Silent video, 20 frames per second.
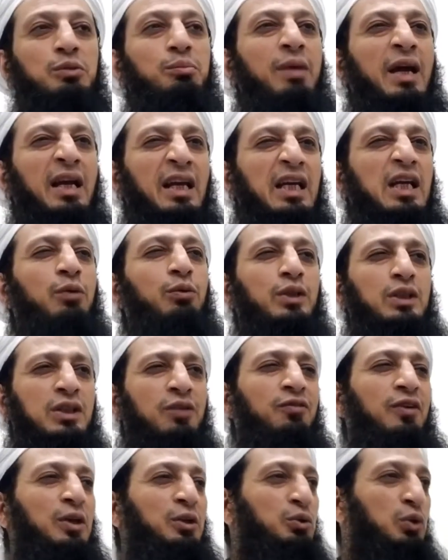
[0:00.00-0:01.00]
mainly he was
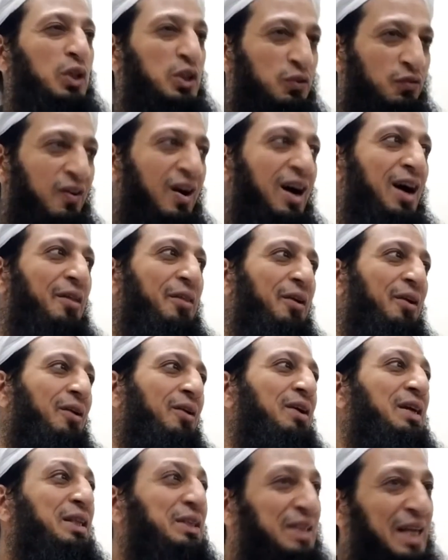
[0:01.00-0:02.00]
referring to his father,
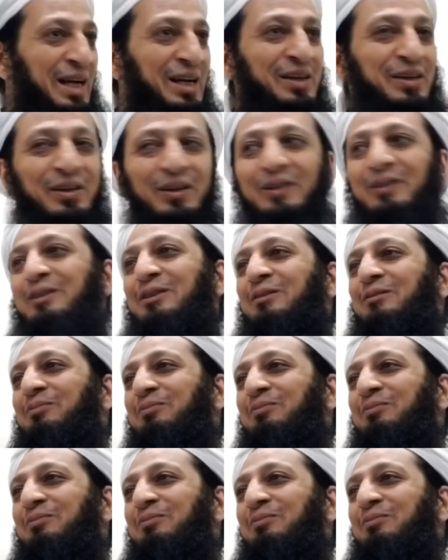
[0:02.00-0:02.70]
his uncles.